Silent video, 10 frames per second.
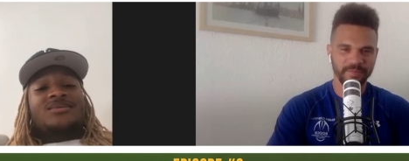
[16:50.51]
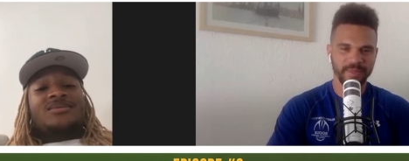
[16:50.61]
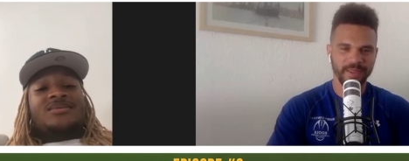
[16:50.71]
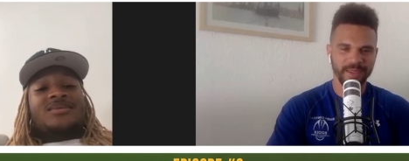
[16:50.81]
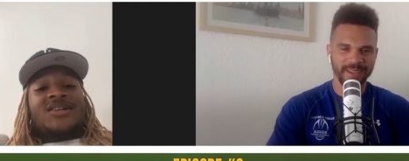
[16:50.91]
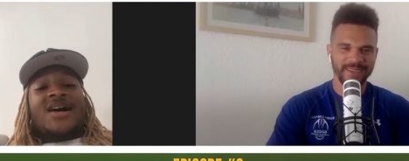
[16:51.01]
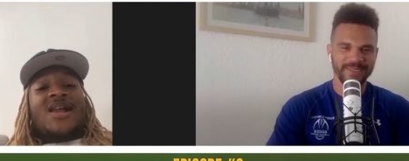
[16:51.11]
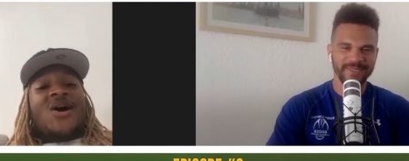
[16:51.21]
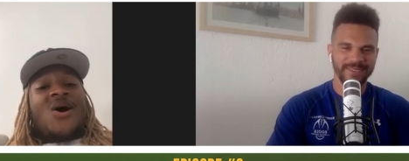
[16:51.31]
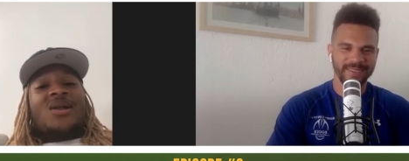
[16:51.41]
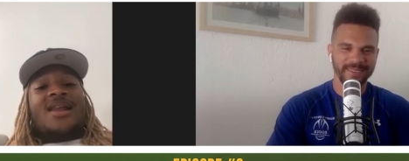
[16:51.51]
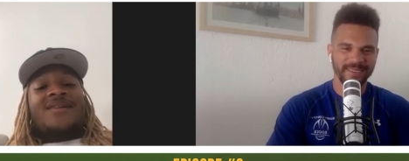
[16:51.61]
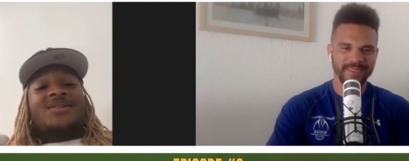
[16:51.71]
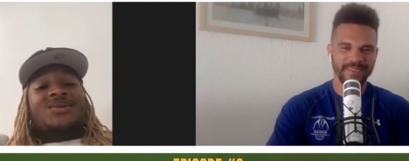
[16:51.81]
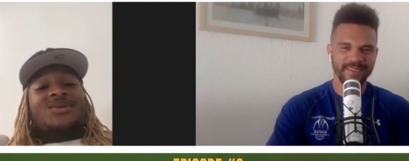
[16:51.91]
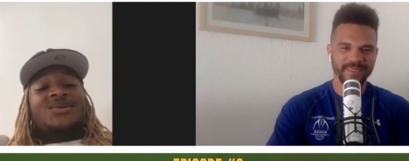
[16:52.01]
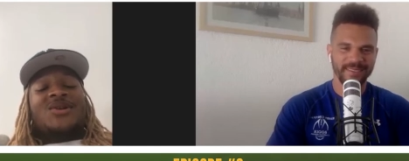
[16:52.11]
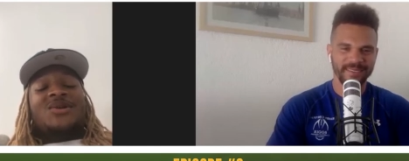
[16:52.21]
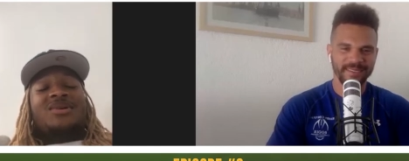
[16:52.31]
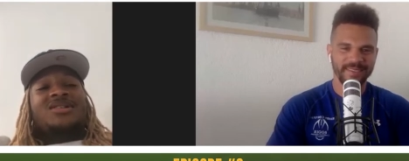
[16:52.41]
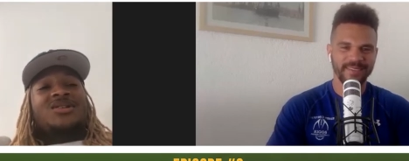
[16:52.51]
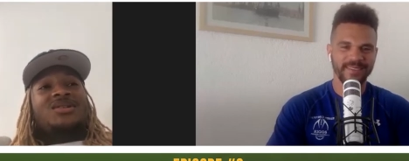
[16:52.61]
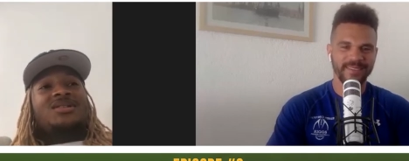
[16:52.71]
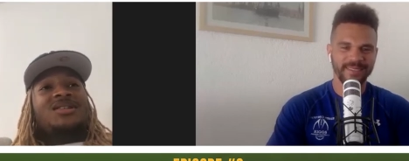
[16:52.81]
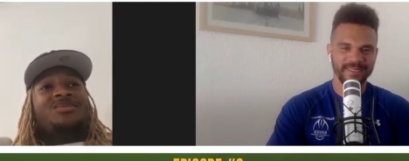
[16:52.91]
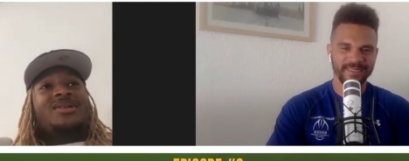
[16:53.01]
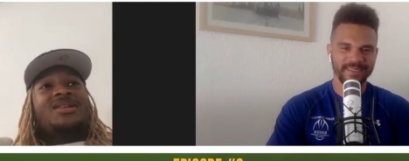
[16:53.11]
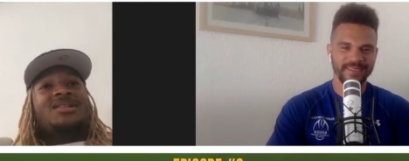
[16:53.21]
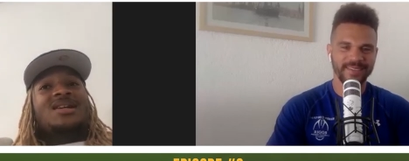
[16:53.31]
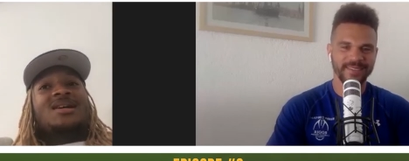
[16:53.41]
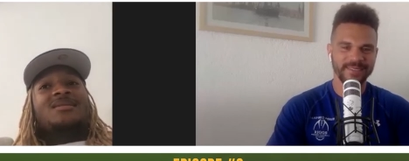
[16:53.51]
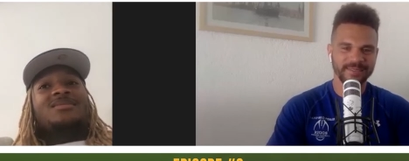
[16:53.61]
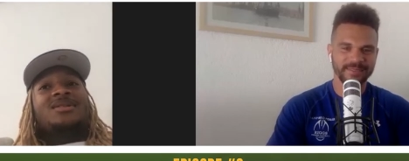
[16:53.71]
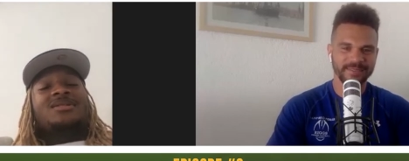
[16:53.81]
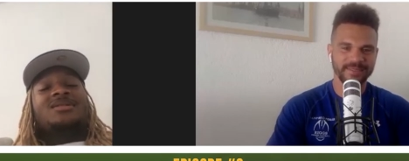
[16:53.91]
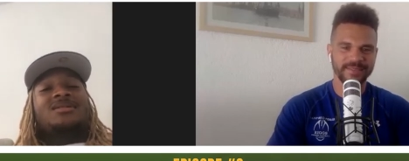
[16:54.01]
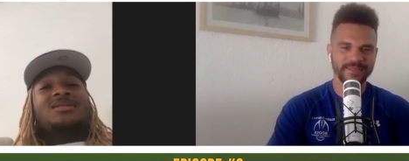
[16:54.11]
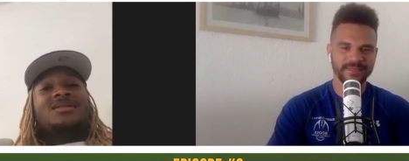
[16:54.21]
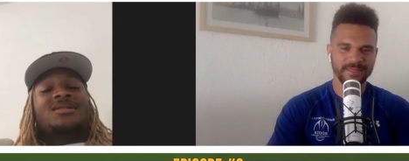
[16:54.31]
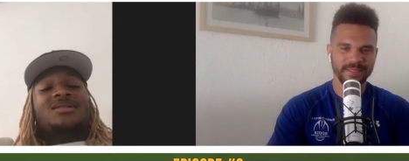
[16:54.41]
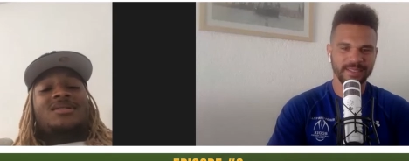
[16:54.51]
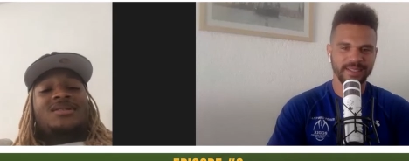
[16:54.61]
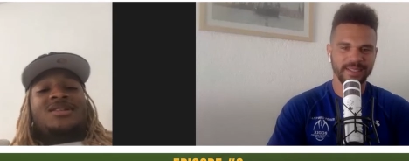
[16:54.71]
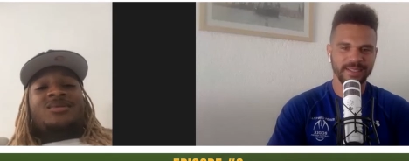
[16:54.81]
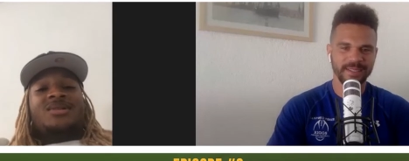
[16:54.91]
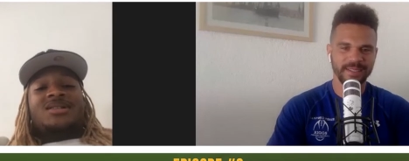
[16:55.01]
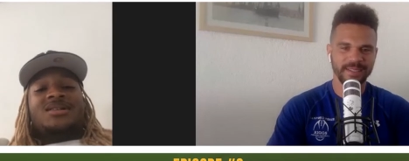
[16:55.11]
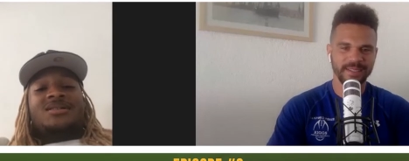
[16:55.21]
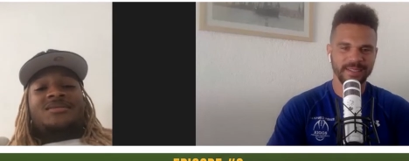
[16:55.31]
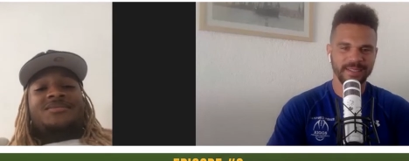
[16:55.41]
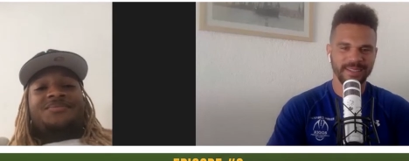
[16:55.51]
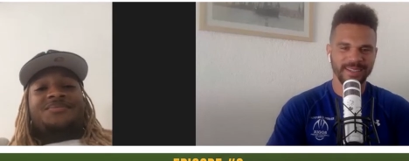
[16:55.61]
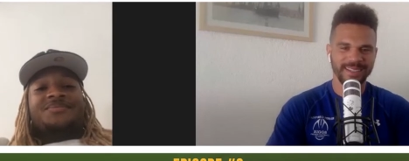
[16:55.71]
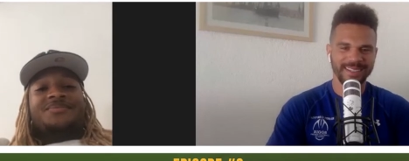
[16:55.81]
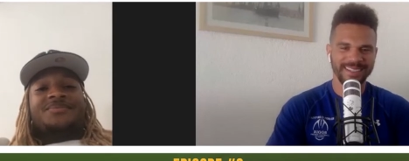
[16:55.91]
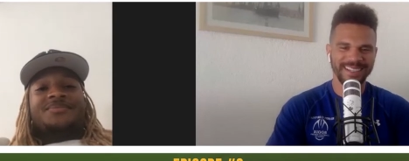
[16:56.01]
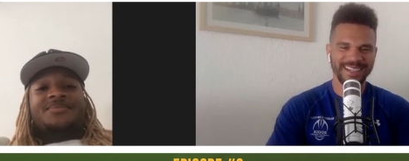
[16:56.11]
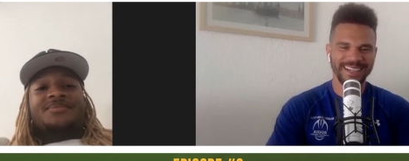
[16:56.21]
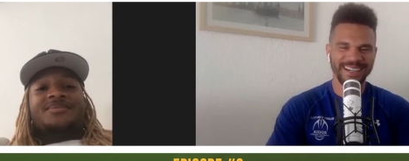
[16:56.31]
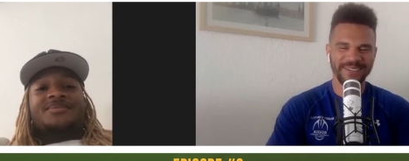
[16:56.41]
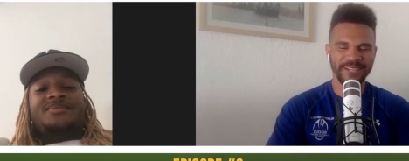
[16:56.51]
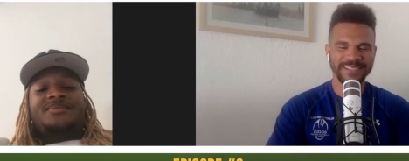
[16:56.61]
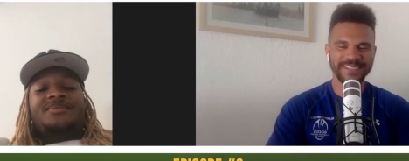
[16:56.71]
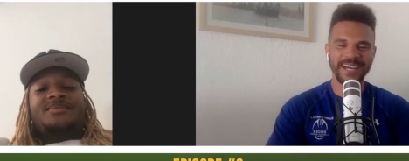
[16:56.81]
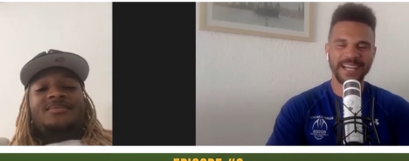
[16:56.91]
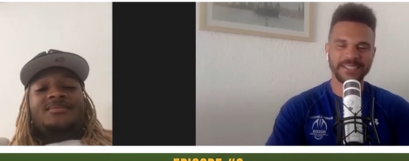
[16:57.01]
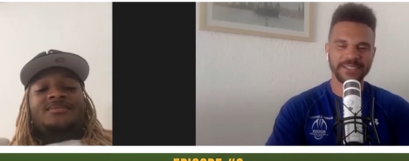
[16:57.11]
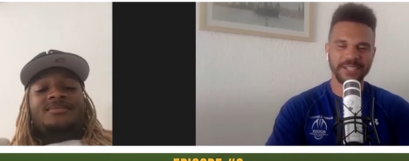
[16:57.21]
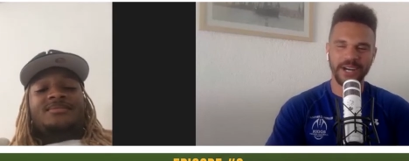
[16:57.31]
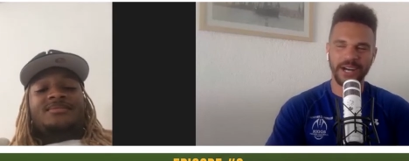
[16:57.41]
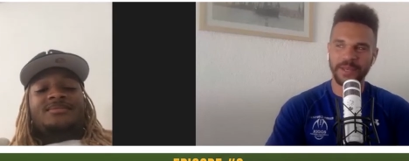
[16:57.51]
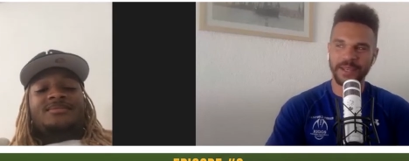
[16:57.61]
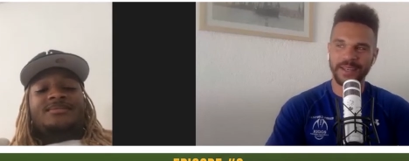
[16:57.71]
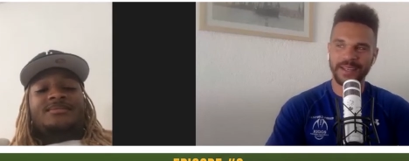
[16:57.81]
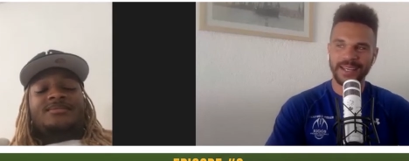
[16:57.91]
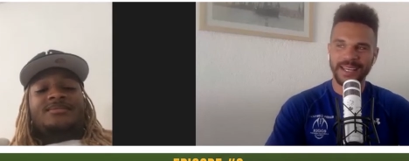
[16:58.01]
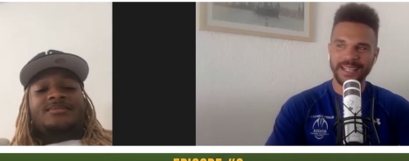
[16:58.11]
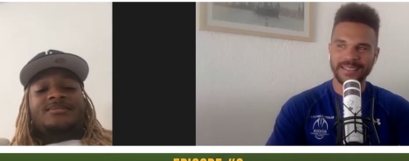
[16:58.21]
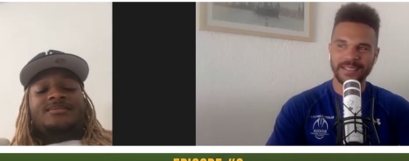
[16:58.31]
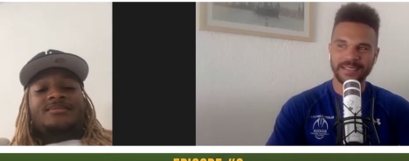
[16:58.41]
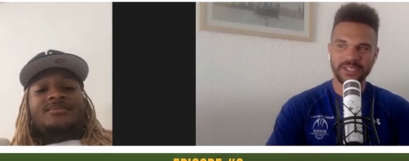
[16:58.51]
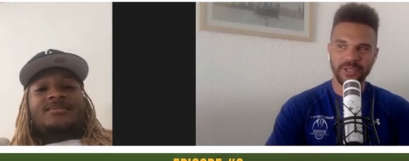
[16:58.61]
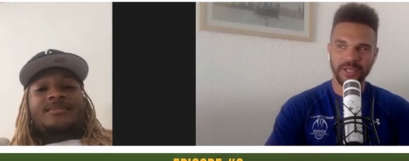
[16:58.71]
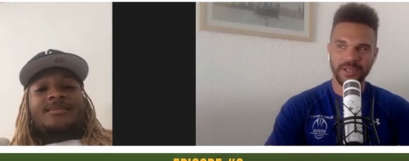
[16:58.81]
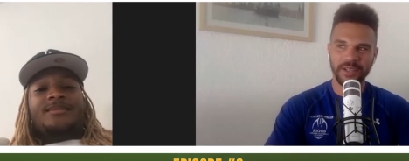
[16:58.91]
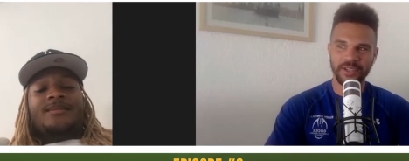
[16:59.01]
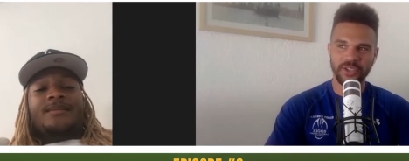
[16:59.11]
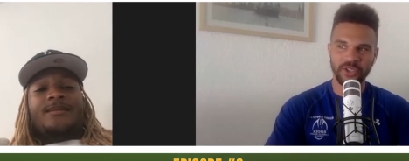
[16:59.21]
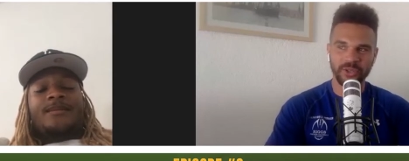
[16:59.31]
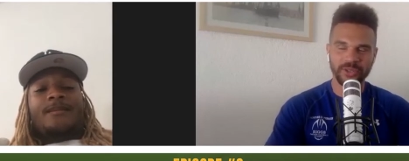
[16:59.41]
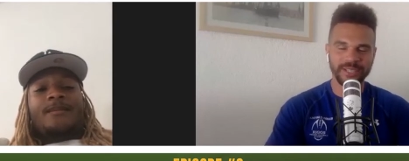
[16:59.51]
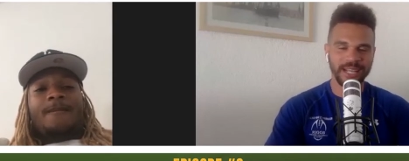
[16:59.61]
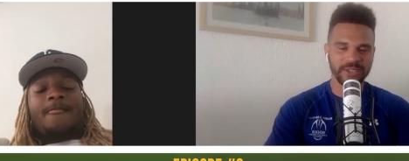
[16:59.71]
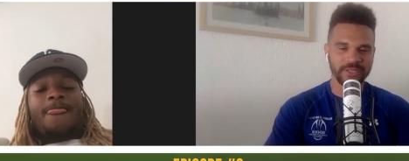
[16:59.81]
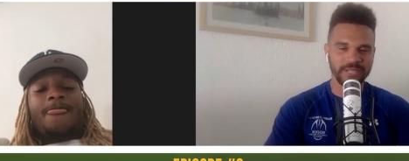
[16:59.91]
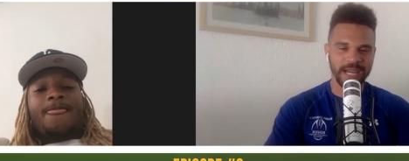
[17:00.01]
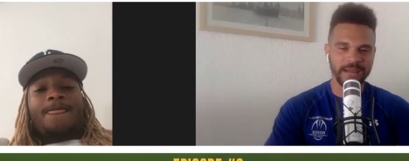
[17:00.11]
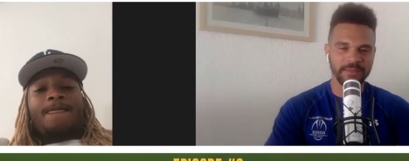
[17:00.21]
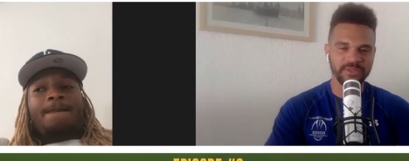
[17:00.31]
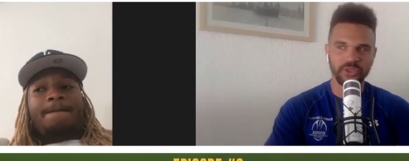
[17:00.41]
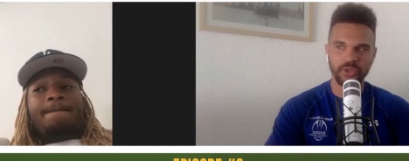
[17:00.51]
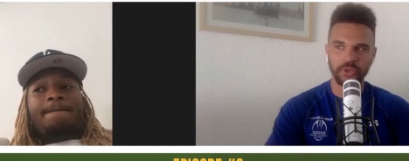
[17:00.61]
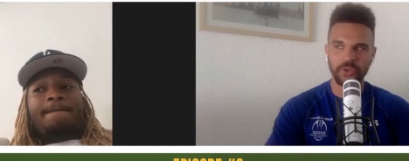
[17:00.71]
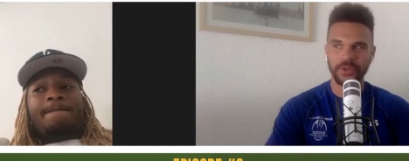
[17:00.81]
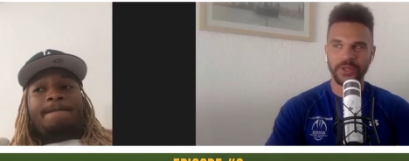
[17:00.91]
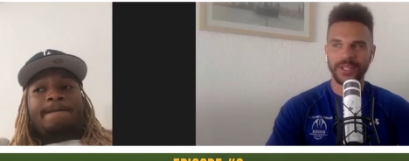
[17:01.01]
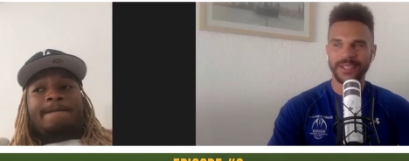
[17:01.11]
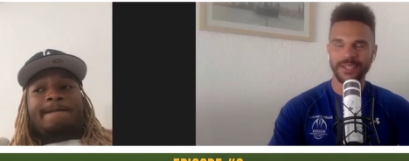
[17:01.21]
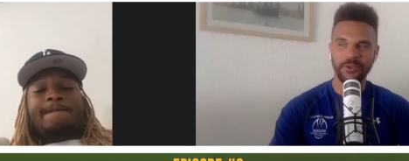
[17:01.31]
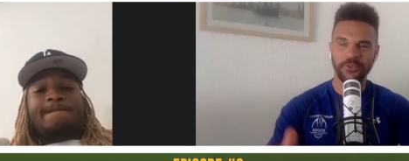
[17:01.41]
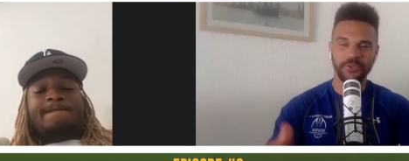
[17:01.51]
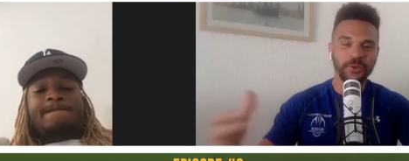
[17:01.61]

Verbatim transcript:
Speaker 1: Then you got all that afternoon, you know what I mean? So it's it's plenty time. It's, it's plenty time.
Speaker 2: Yeah, well, that's nice though. I mean, it's nice that you can use that extra time to, you know, do